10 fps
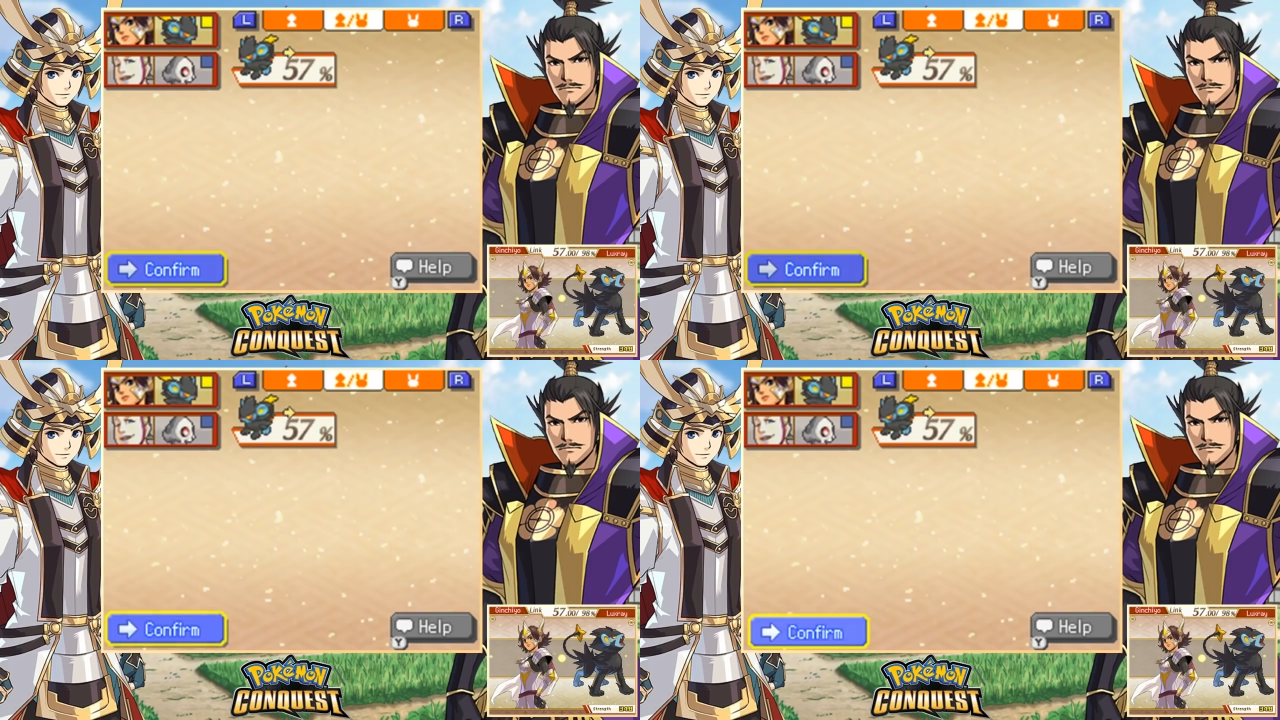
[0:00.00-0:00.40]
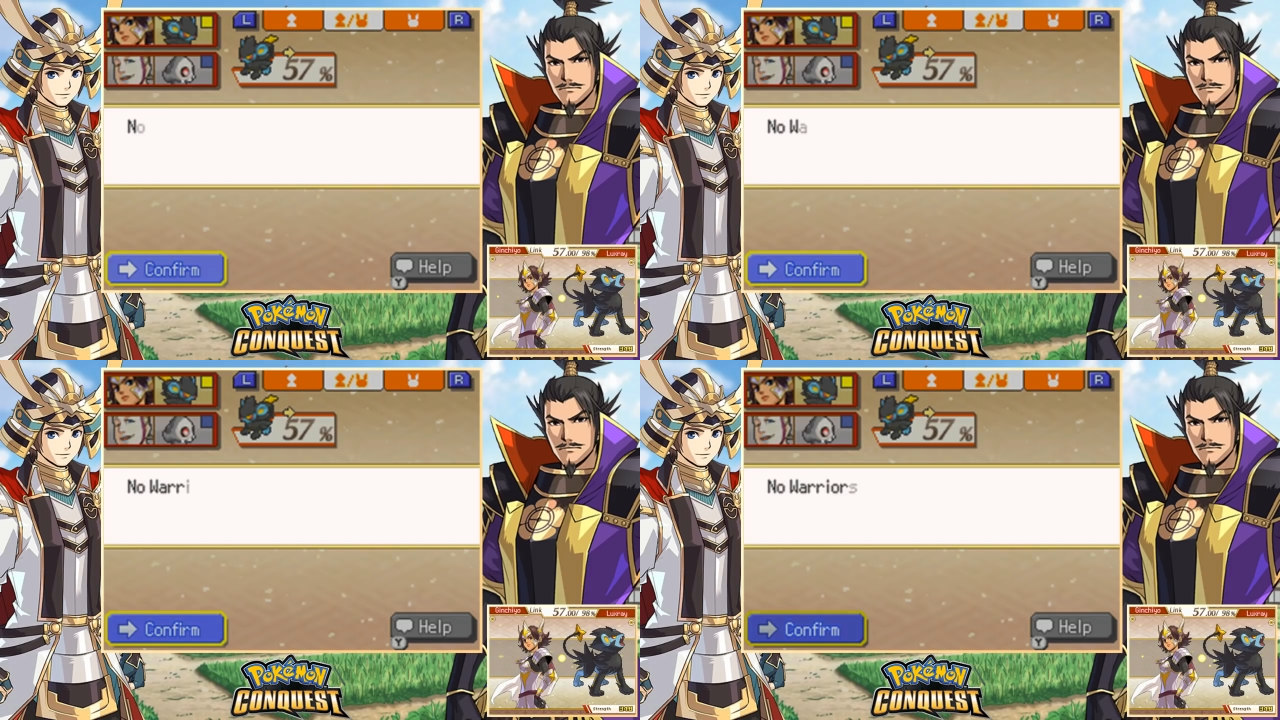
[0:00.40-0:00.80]

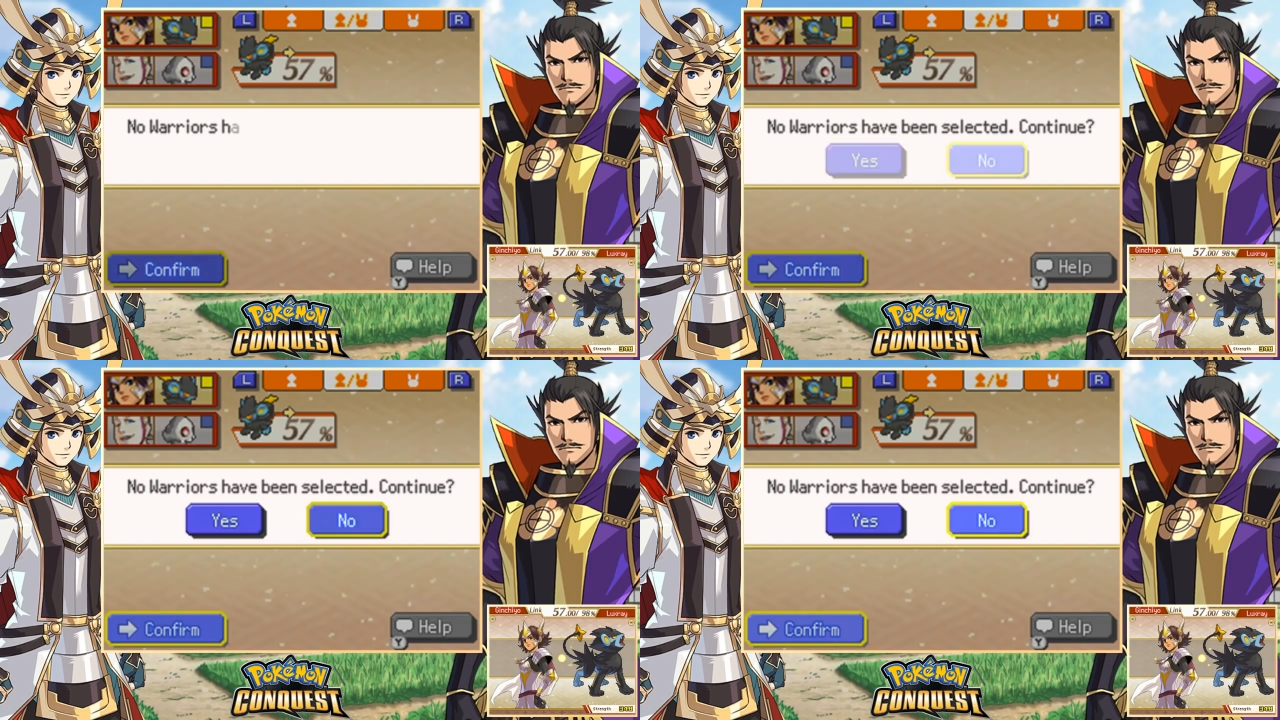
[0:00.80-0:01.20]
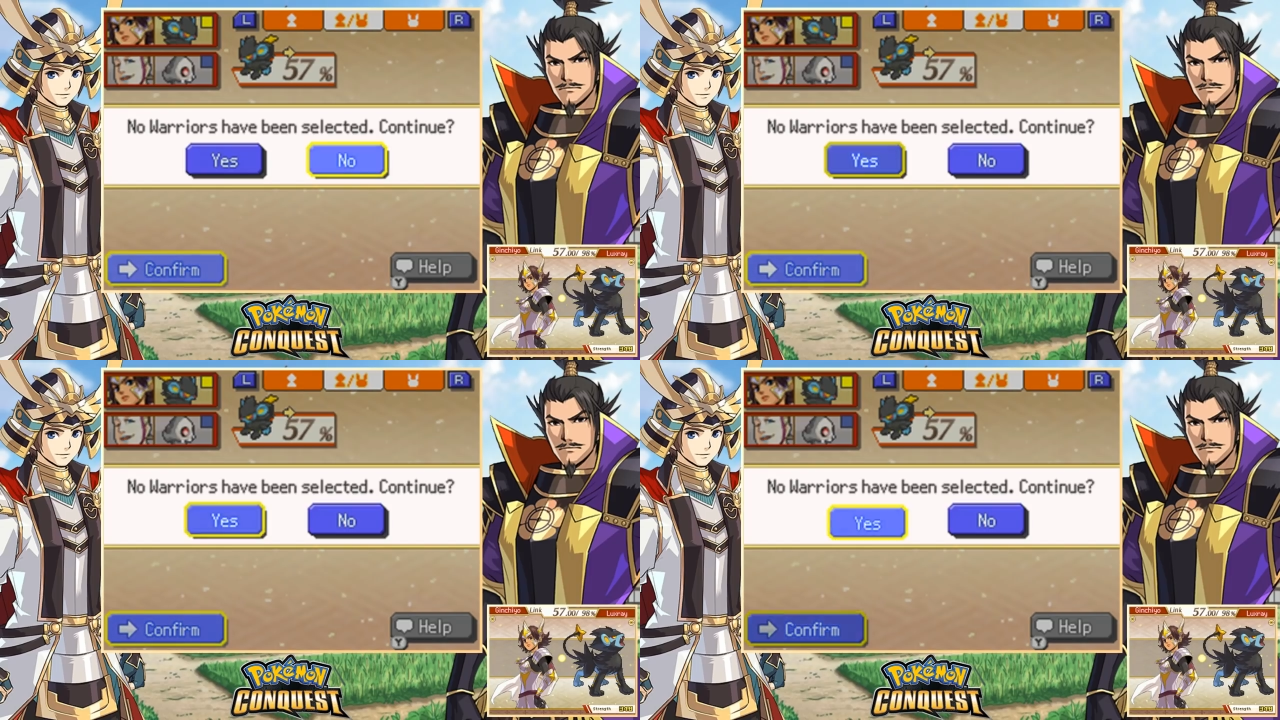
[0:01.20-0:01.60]

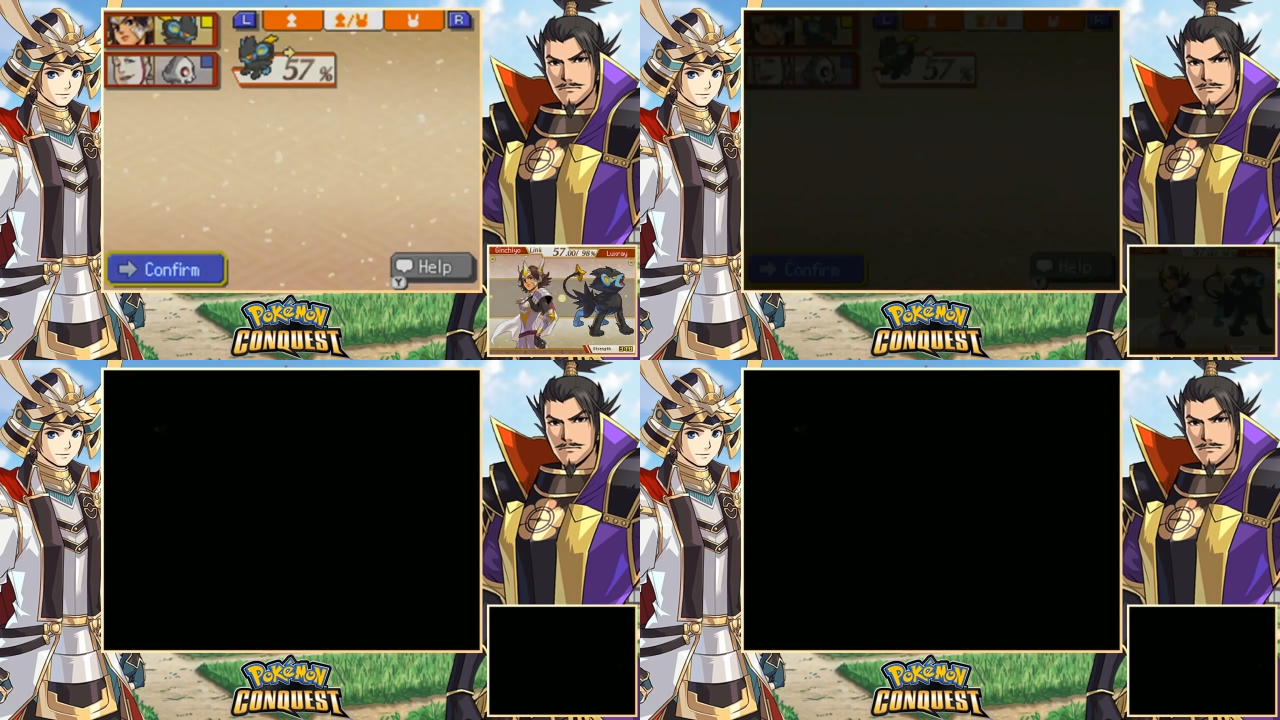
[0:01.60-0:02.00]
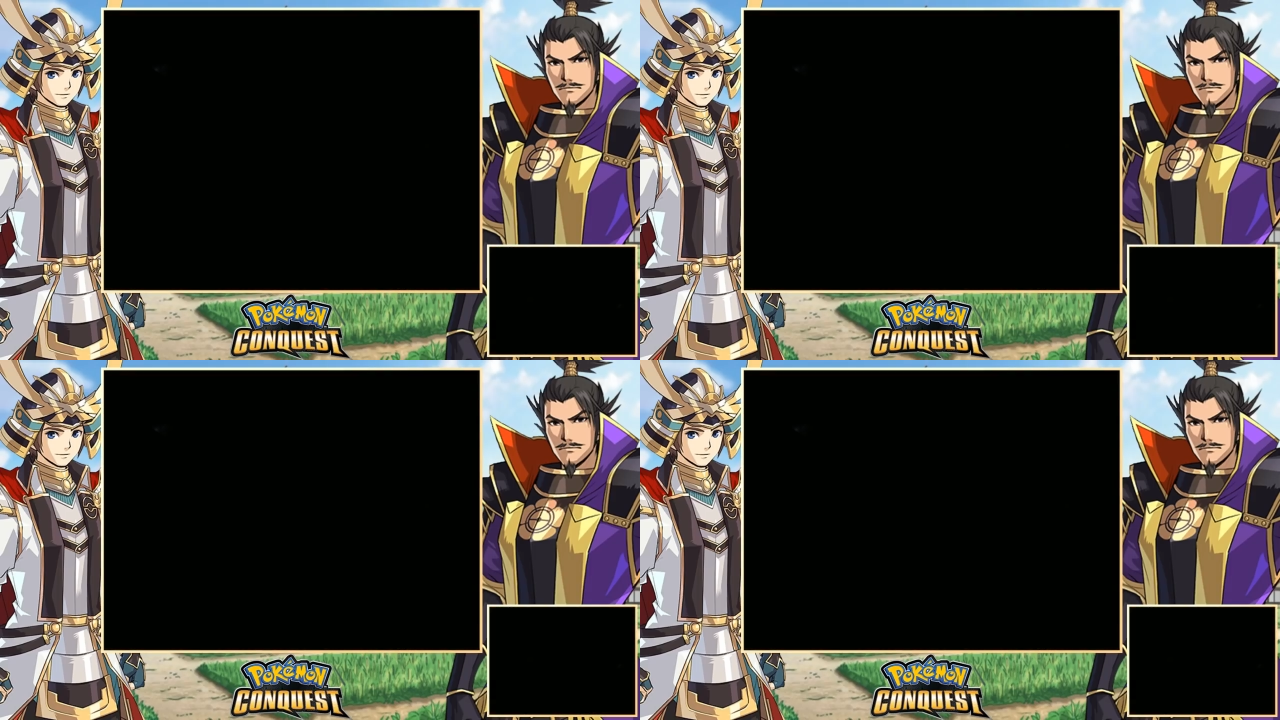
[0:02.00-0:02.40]

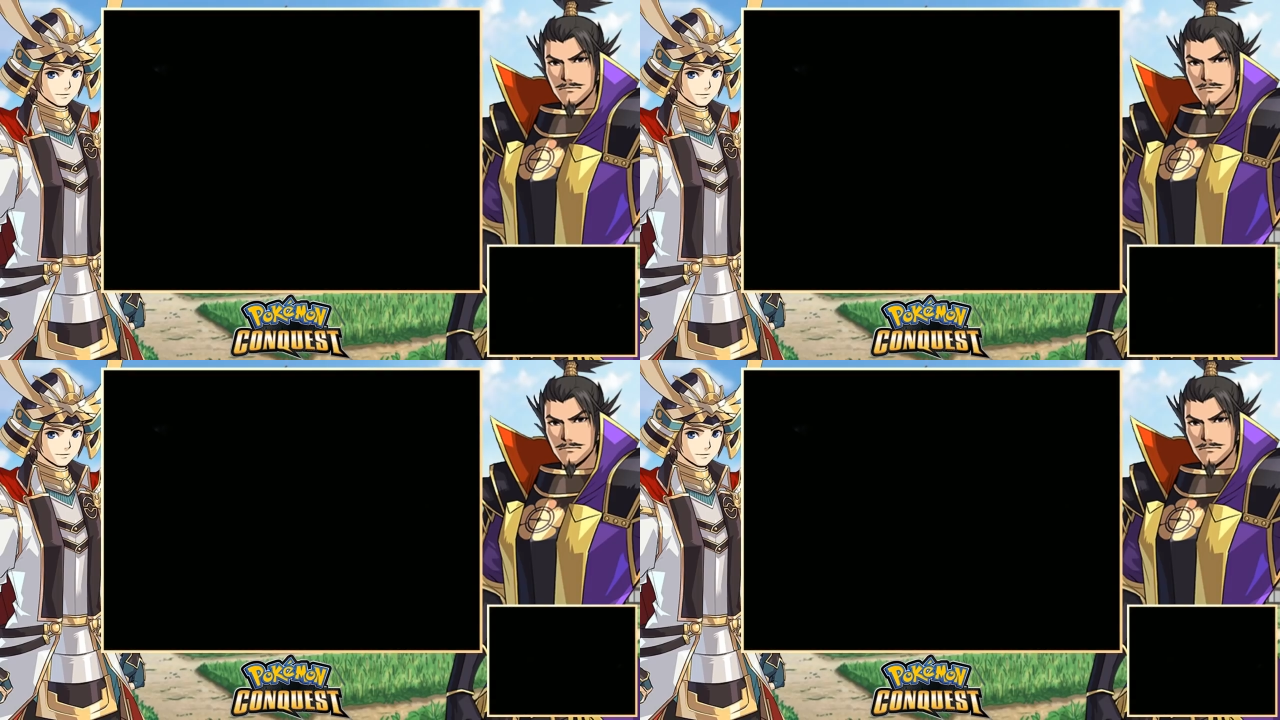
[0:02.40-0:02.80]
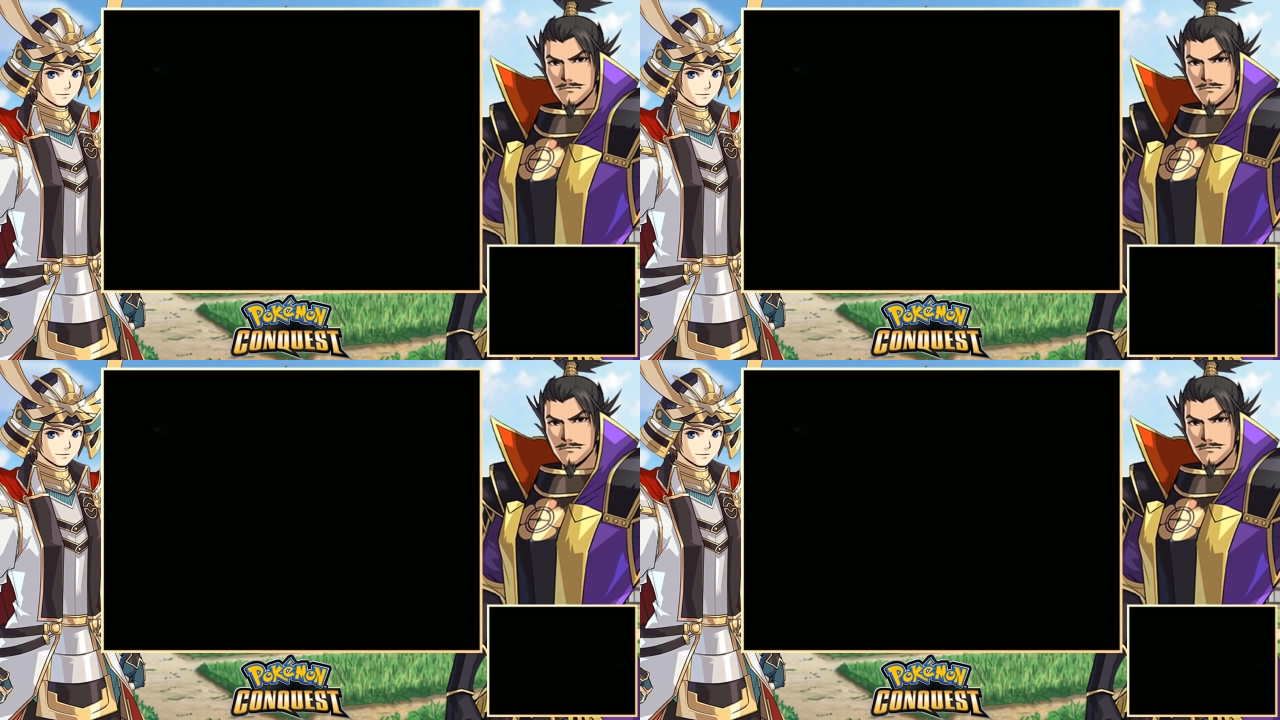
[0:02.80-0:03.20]

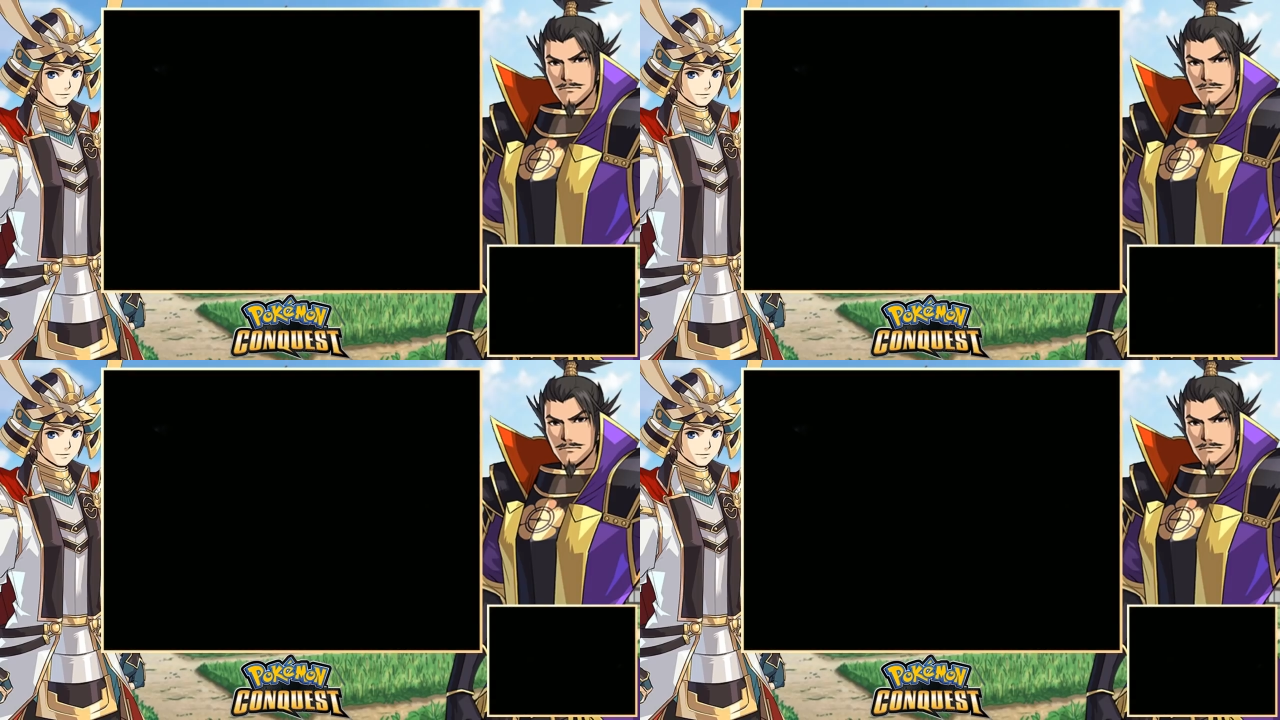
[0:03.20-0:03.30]
Nothing is said.